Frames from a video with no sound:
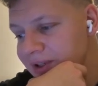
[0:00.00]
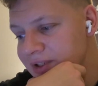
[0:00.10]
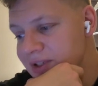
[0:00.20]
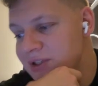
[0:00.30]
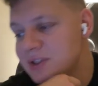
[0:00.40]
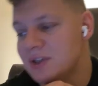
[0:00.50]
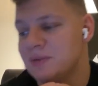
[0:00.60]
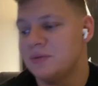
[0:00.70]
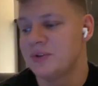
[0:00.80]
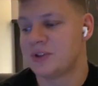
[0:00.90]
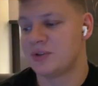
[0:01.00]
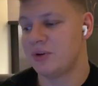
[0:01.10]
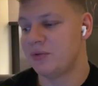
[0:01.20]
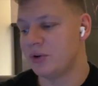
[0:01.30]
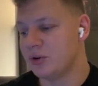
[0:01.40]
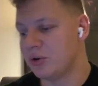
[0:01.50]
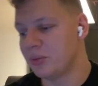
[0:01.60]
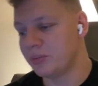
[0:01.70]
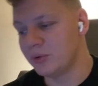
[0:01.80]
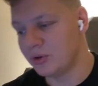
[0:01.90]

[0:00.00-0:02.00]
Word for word: Is there Steam stream for Europe?